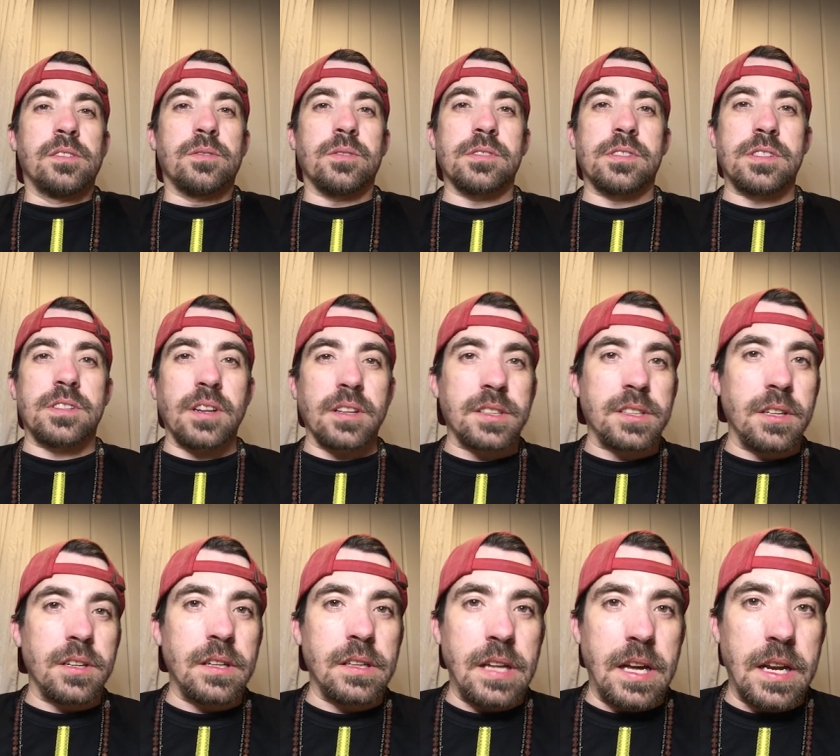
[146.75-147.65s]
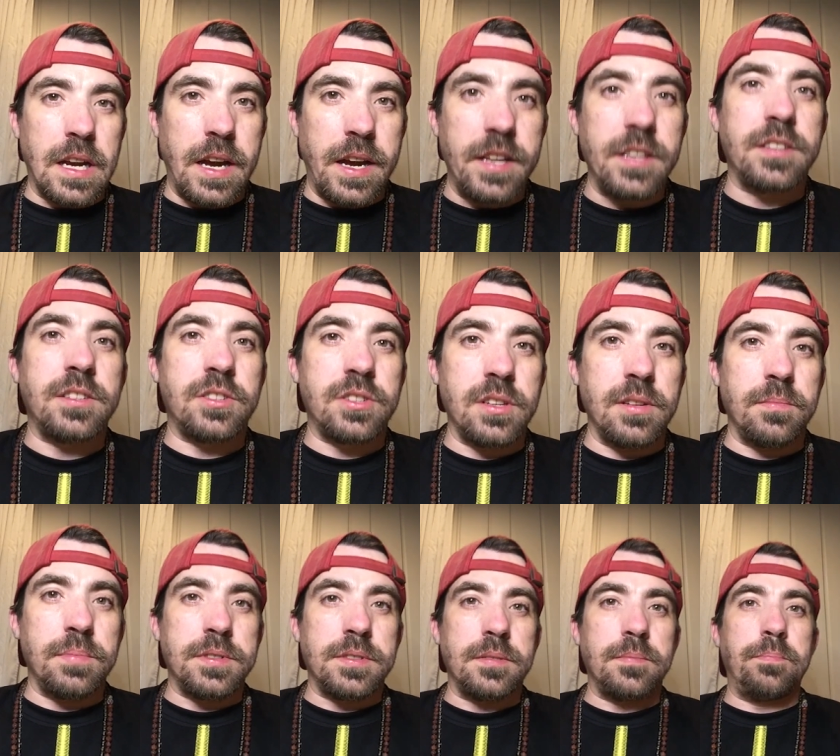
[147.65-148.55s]
so I sucked on a lot of ice
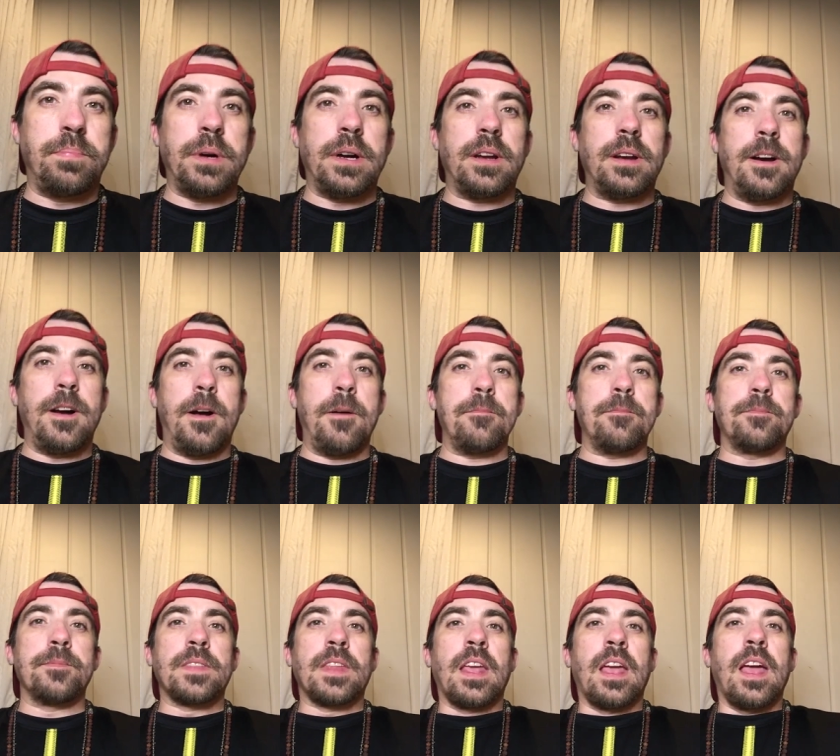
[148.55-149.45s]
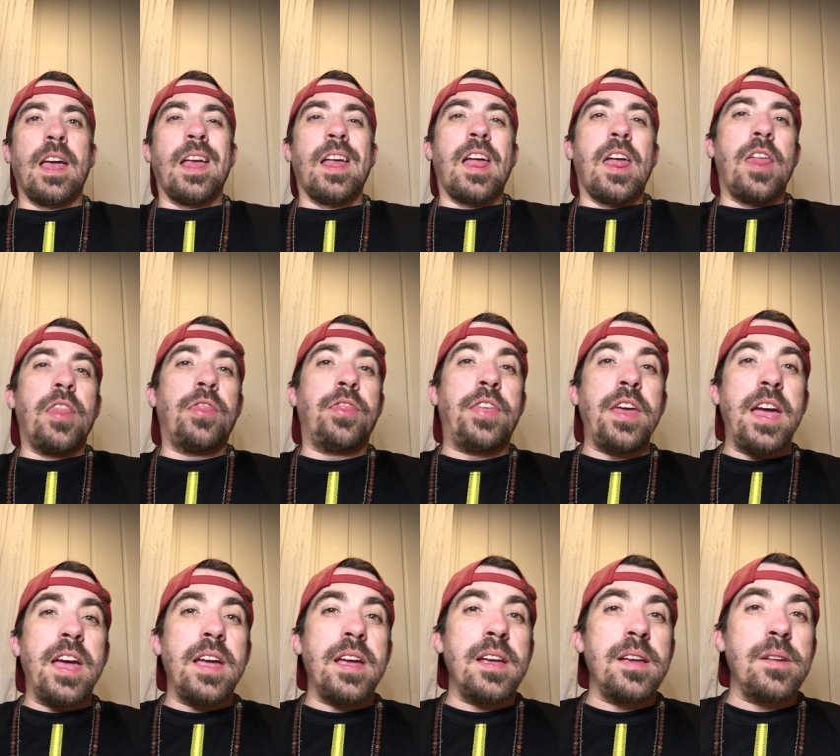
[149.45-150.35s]
chips, but
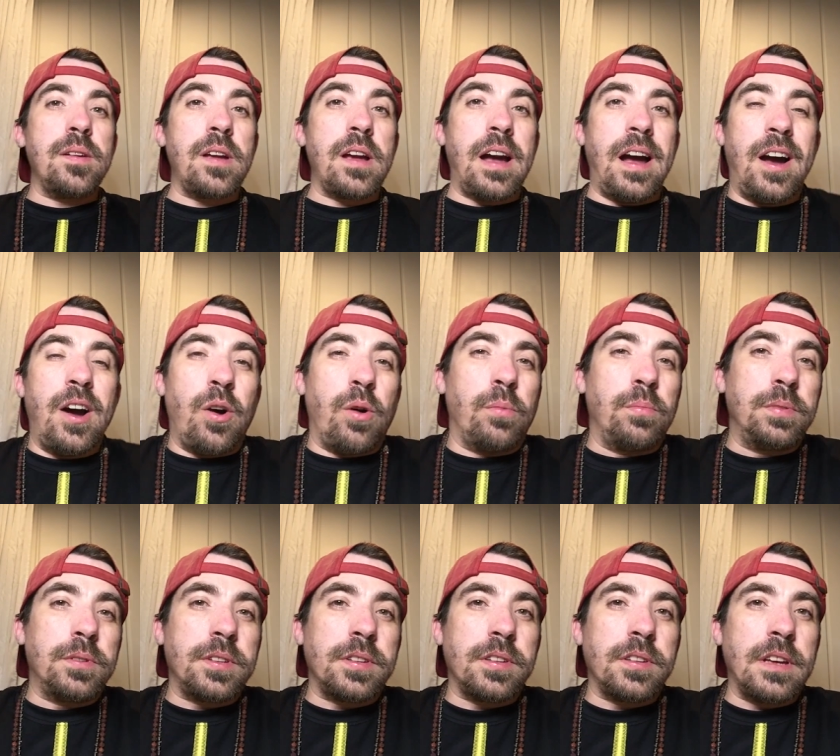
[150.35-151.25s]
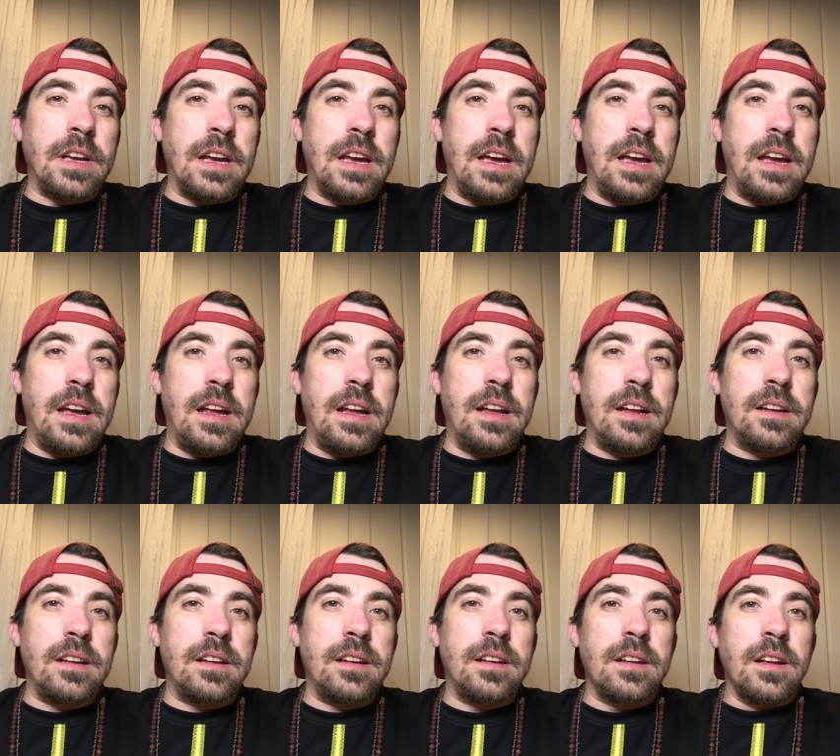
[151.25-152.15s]
they helped,
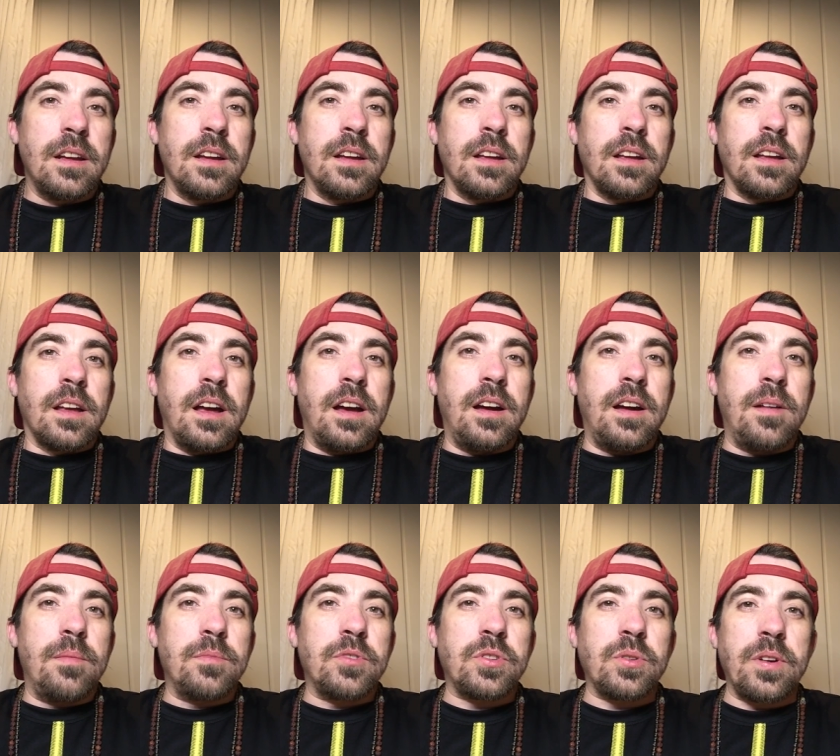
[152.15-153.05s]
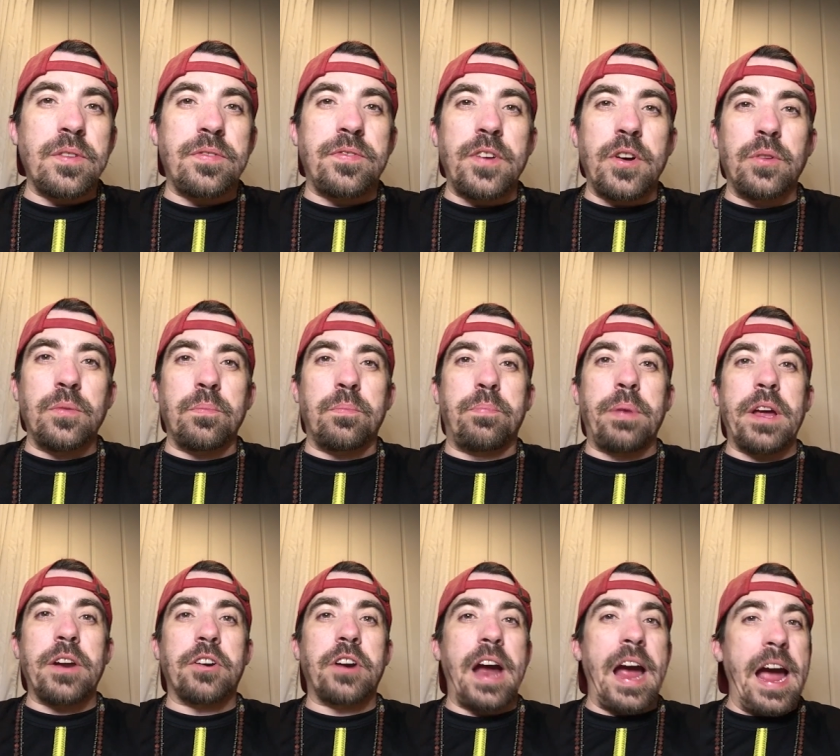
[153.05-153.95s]
and so I felt
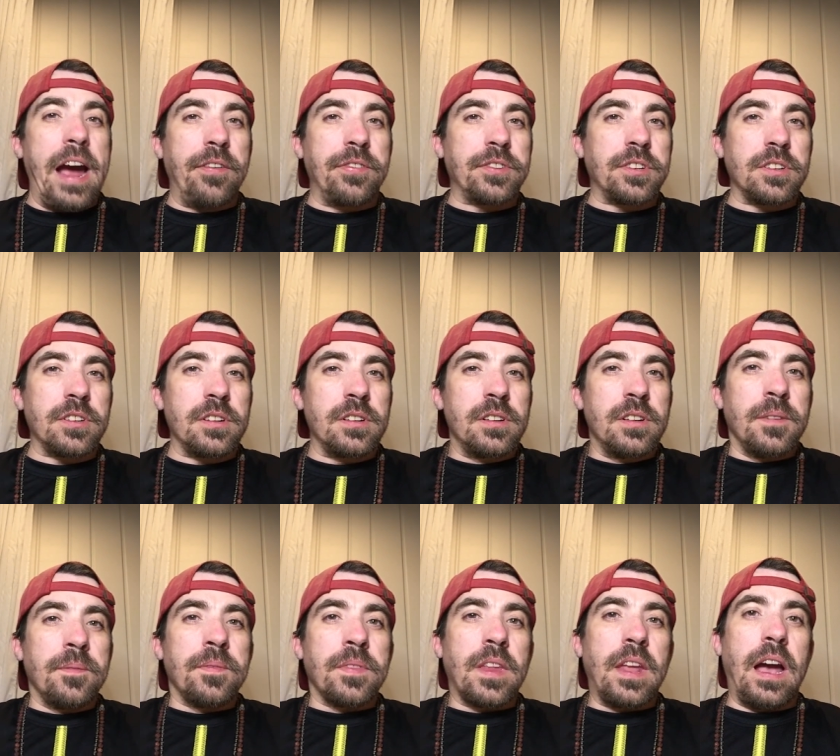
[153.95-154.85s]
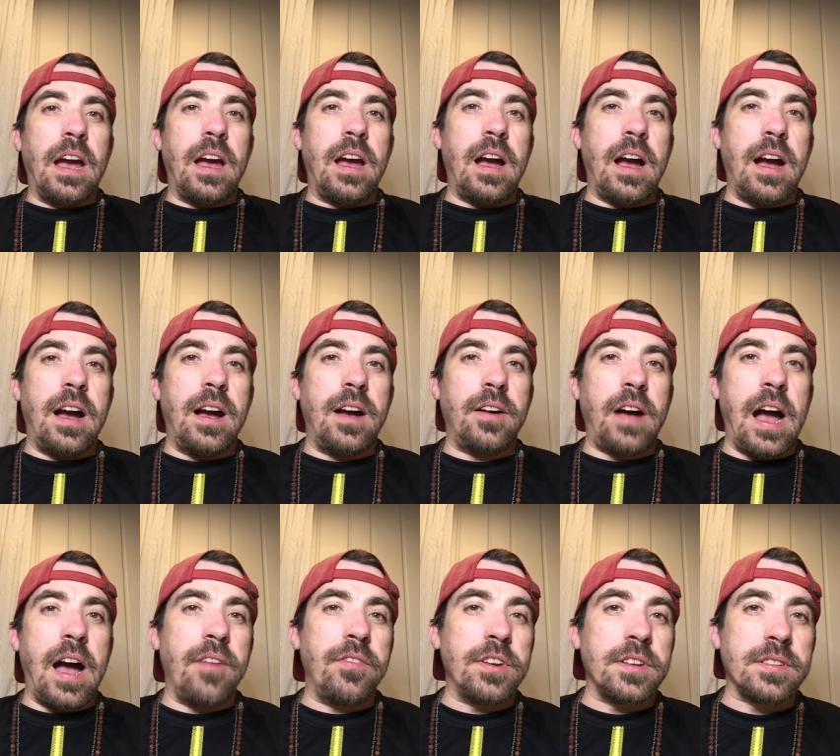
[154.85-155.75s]
better after.
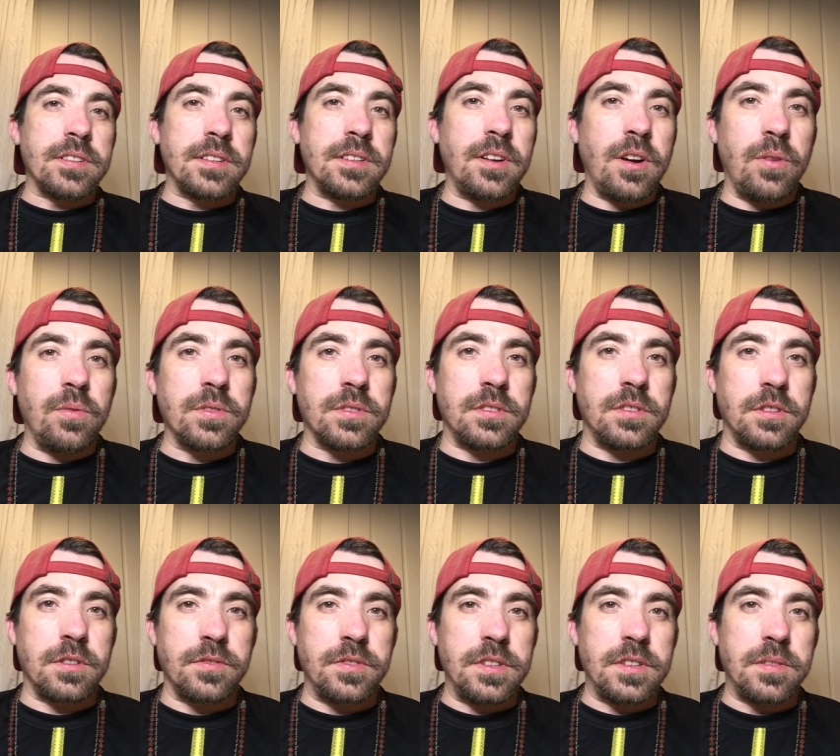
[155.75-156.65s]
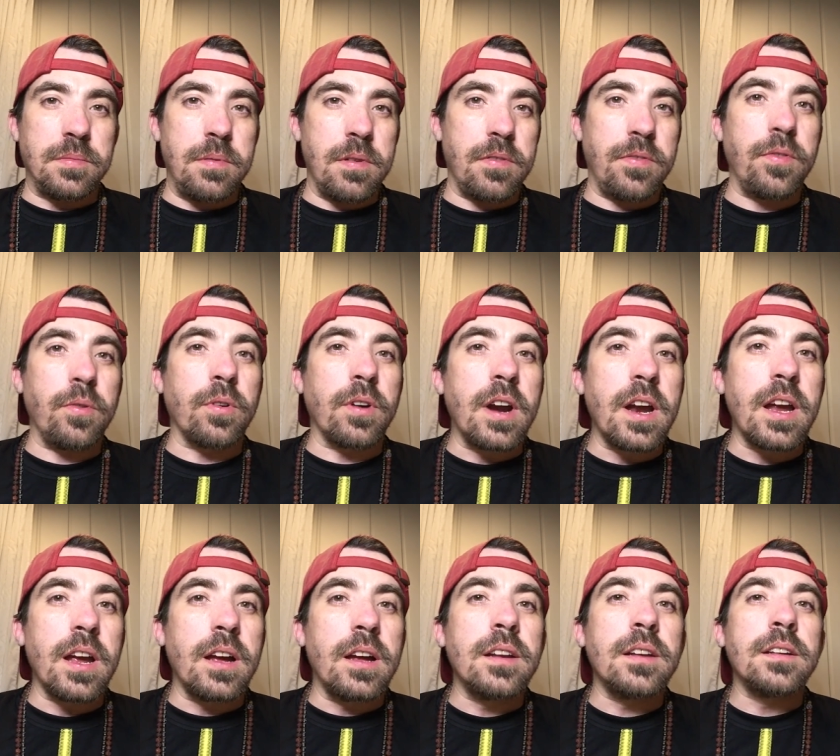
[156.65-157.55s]
Obviously always nervous
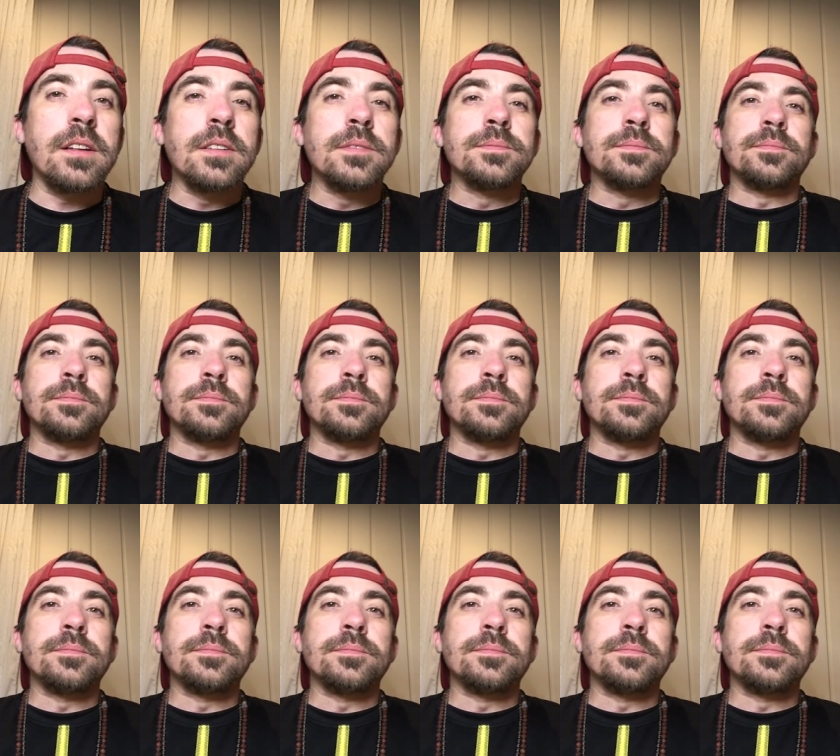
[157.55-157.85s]
beforehand,